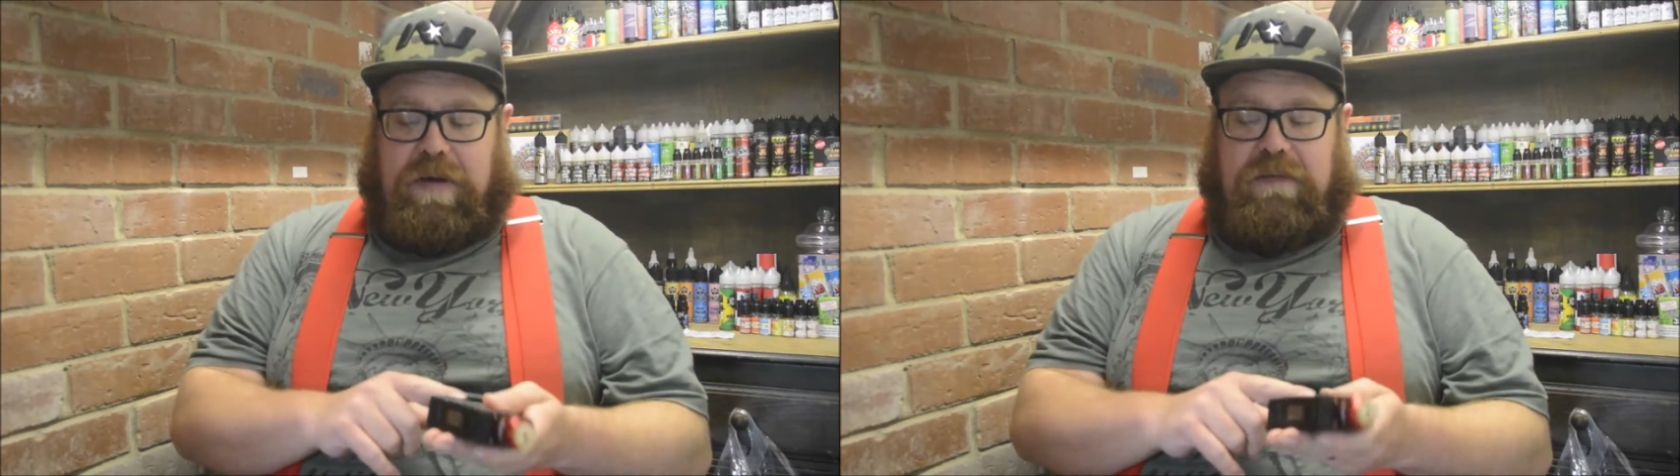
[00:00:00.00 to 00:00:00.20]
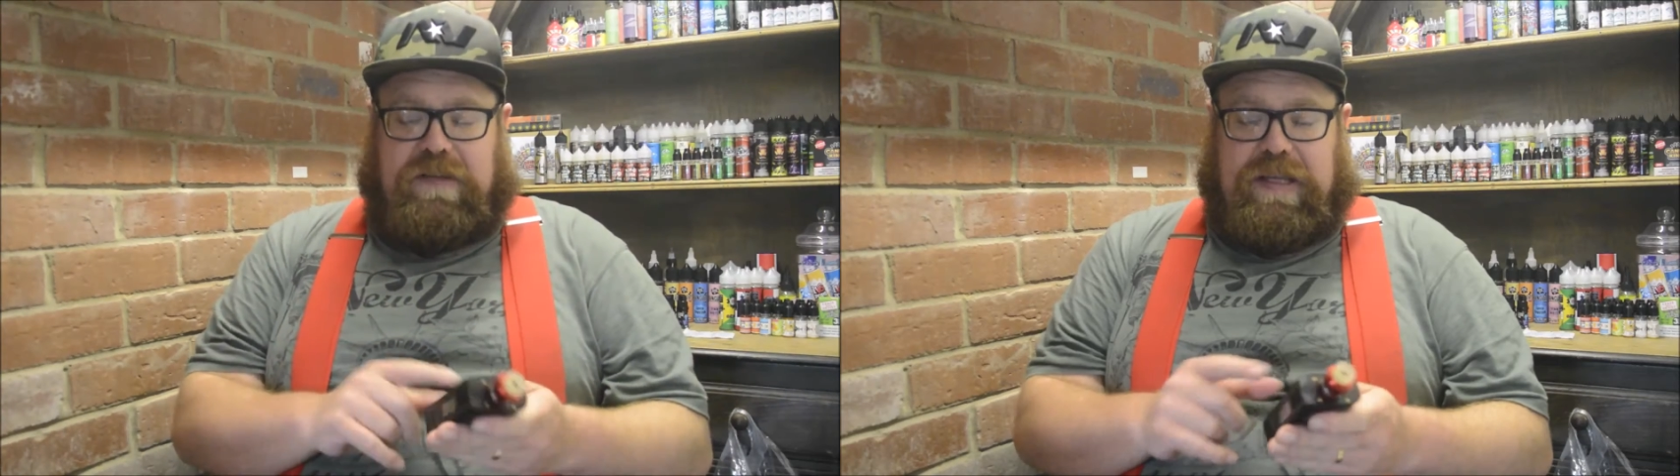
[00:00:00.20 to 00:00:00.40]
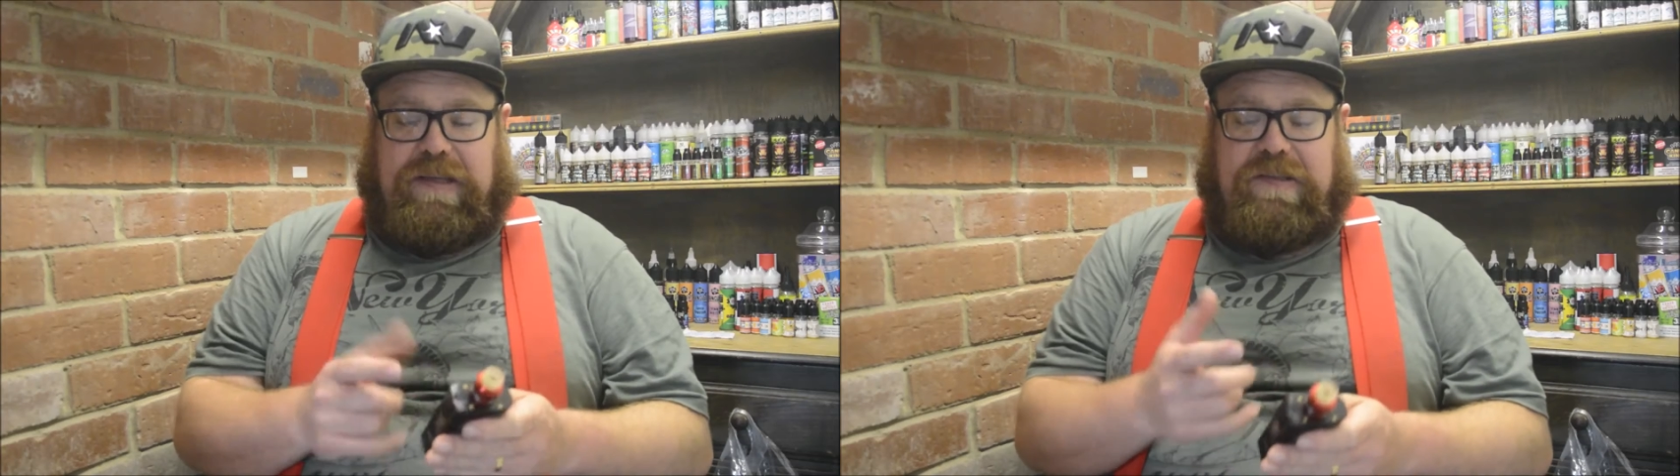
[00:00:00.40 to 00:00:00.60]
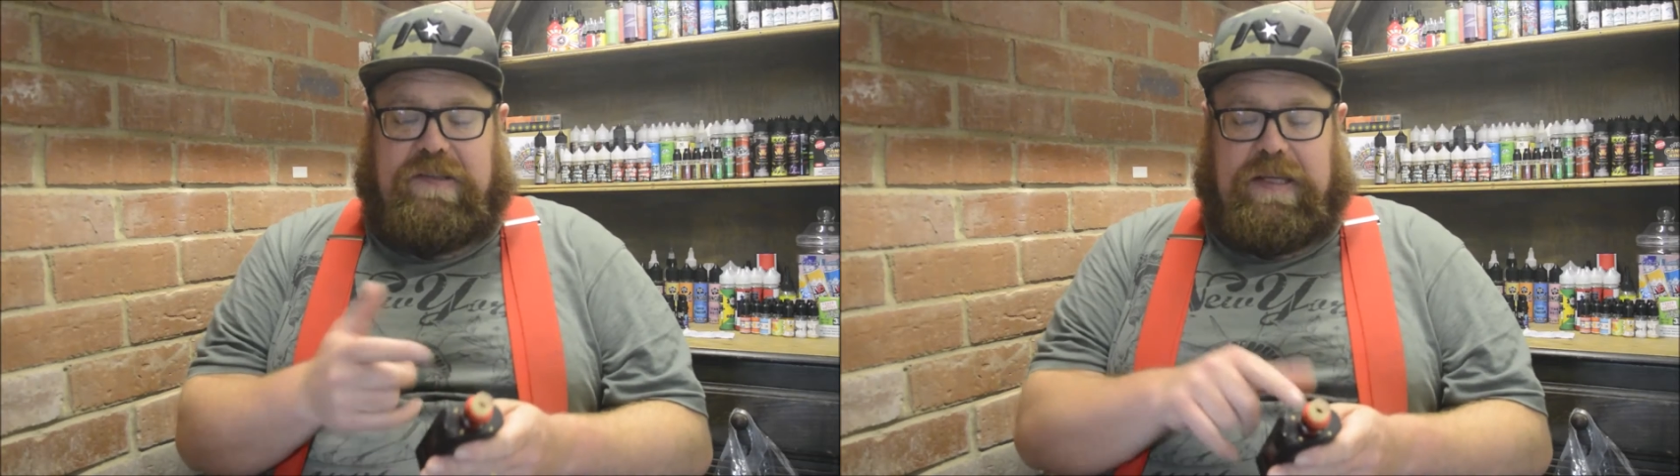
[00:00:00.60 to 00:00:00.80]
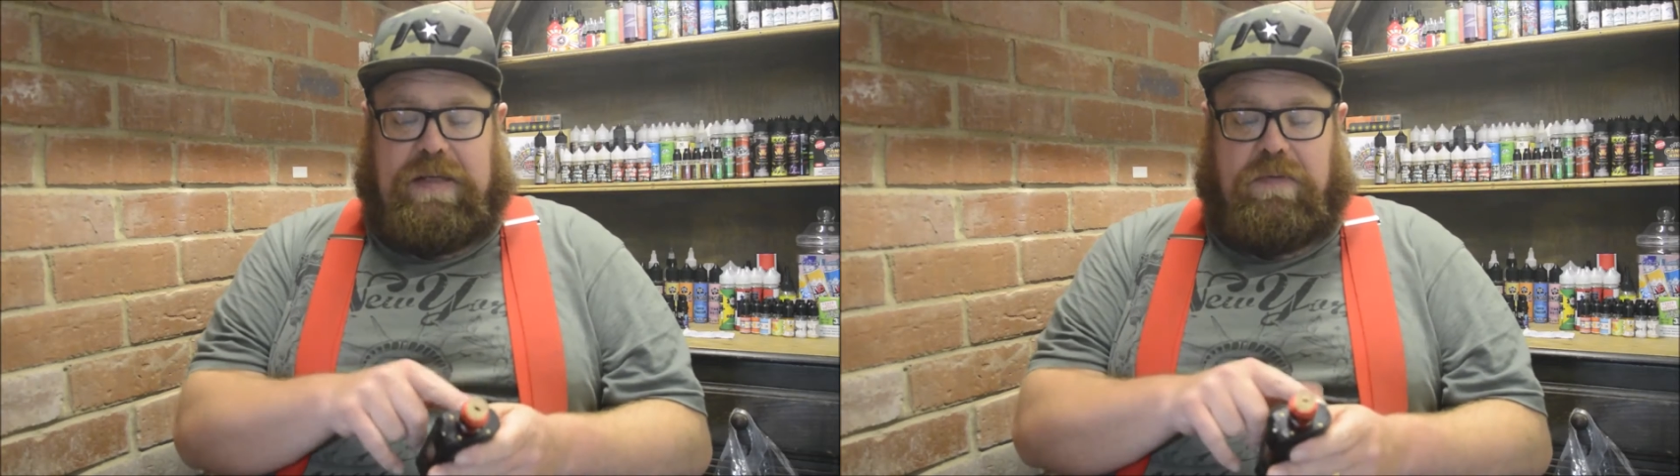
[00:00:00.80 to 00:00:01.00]
Obviously, as
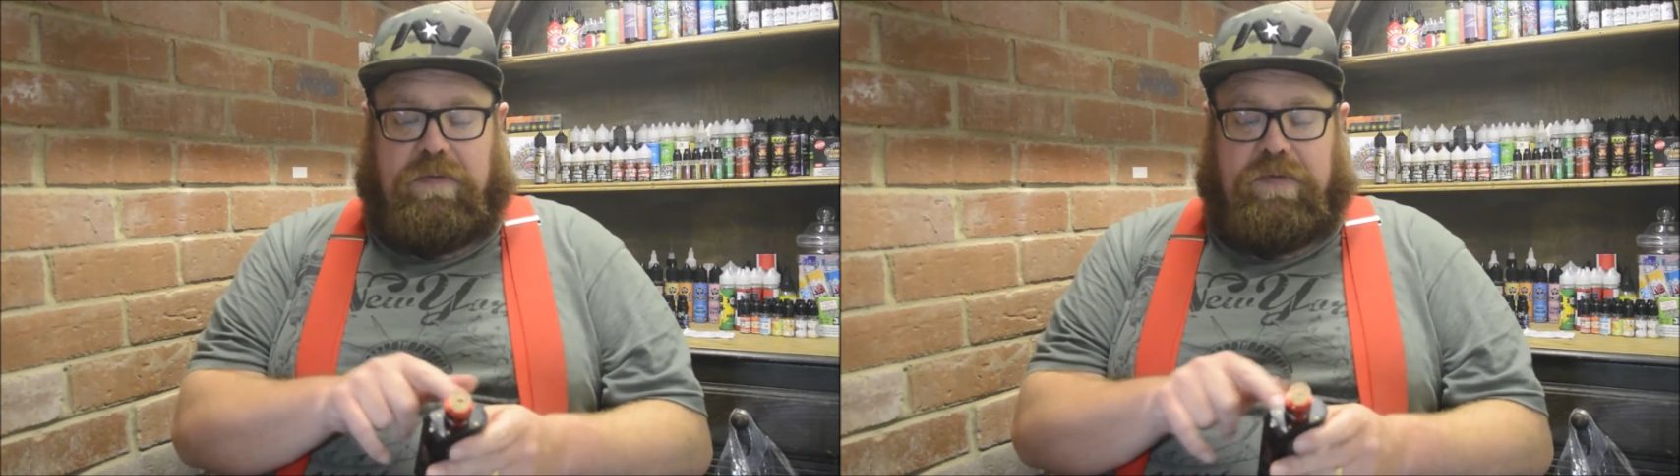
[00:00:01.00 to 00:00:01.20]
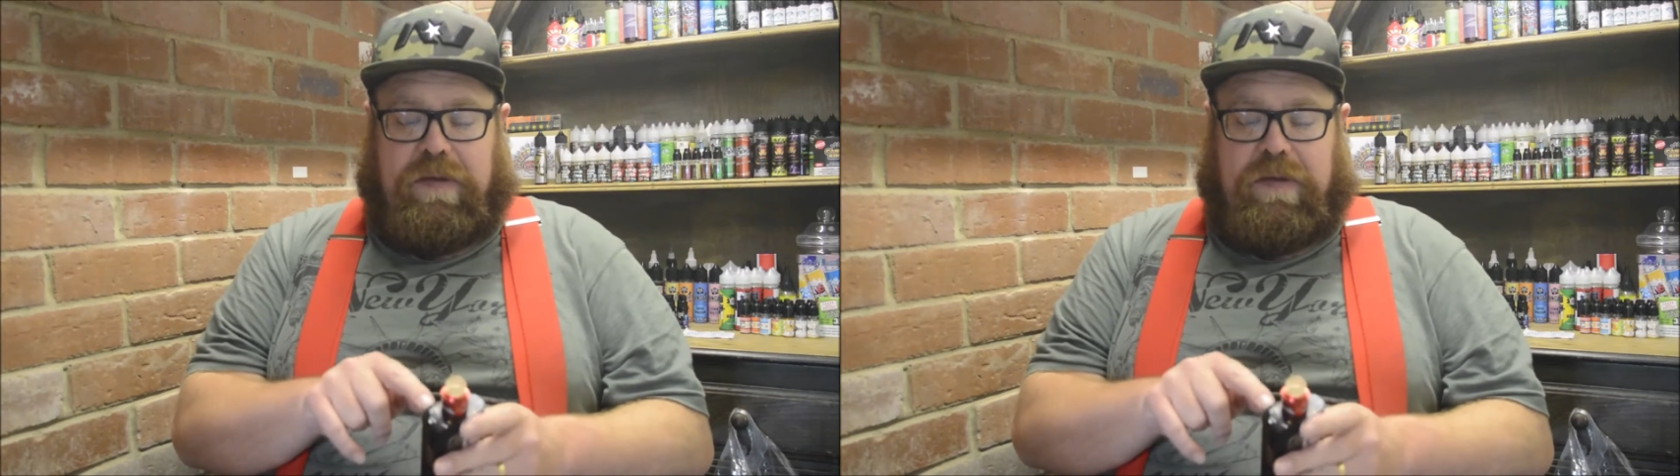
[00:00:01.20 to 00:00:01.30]
seals